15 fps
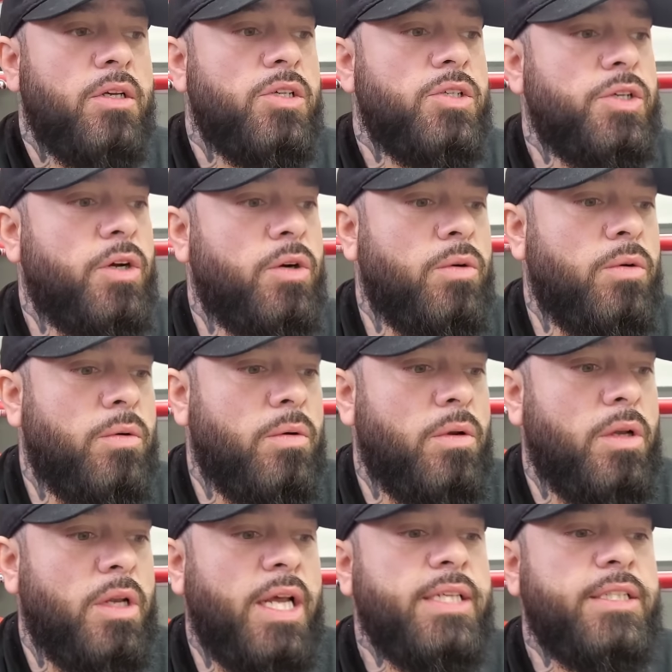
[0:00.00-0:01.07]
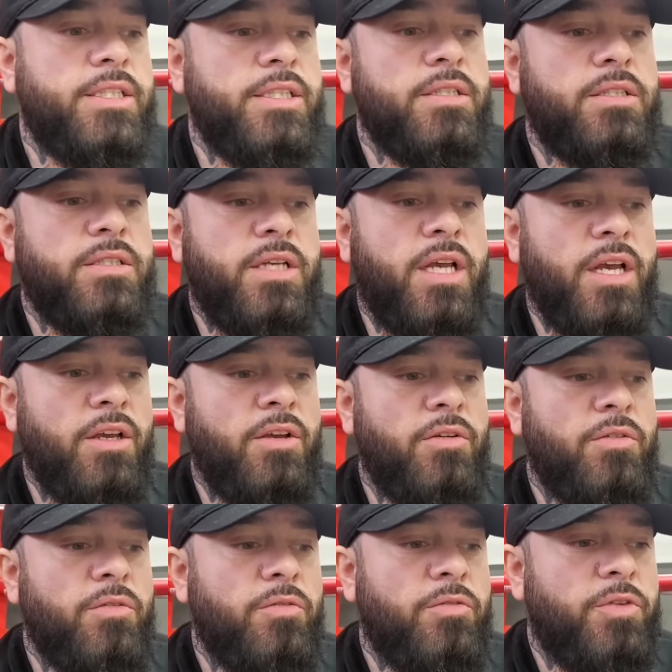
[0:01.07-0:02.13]
So let's just
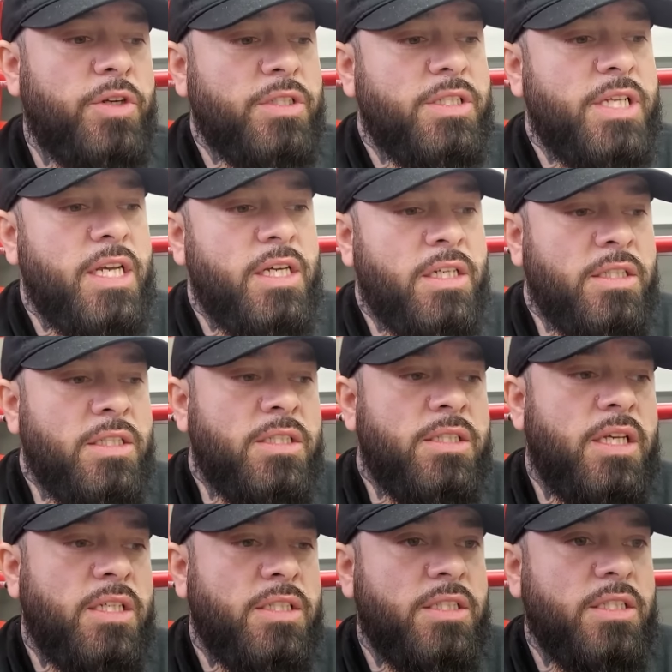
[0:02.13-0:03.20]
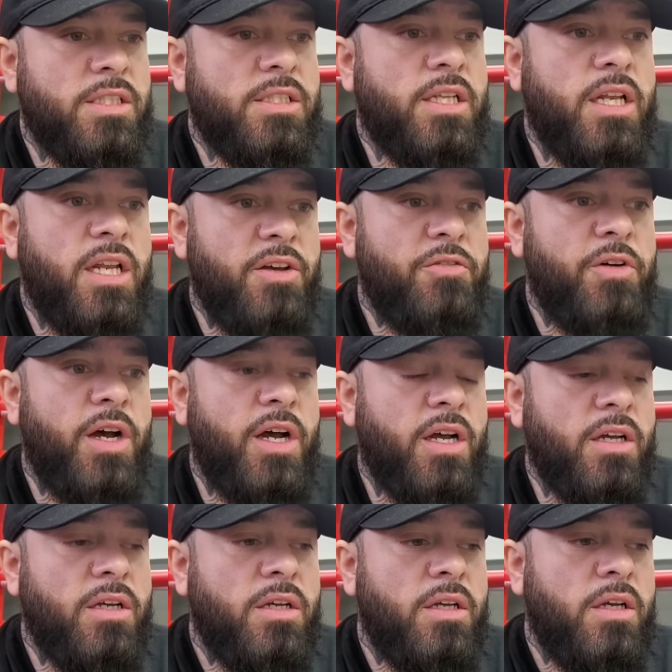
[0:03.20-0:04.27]
say, for the sake of the discussion, it's the left
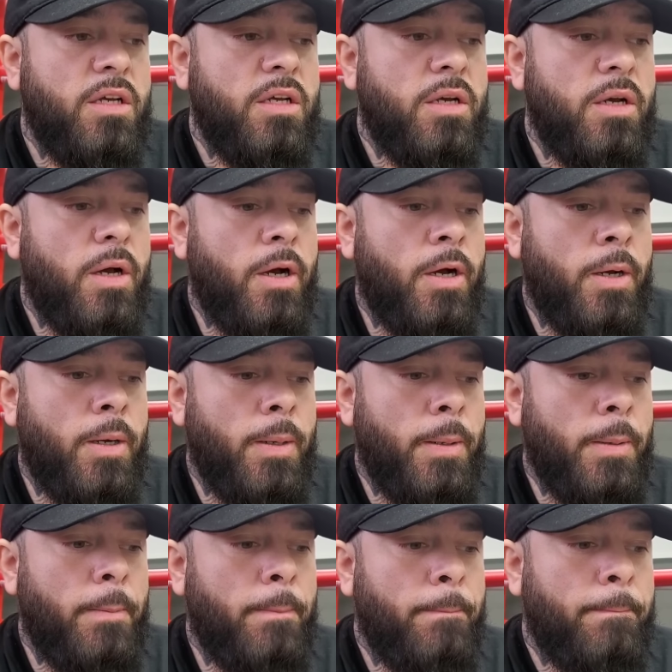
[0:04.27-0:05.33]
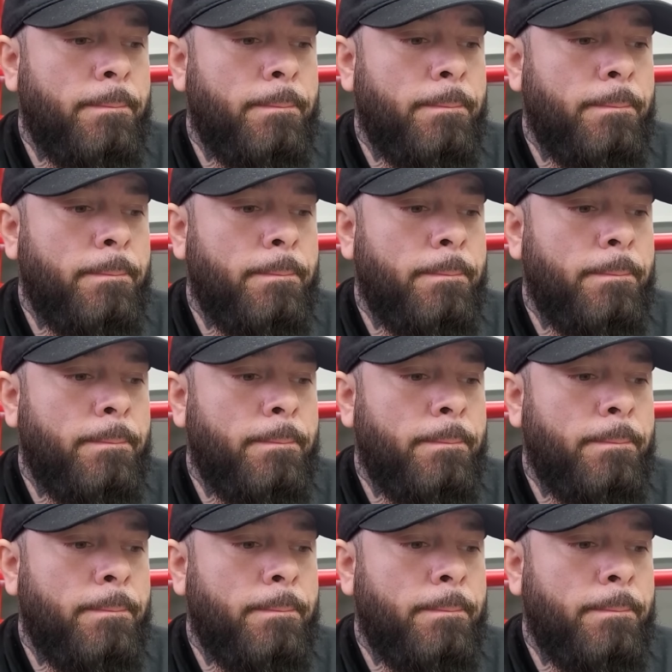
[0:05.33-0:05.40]
eye.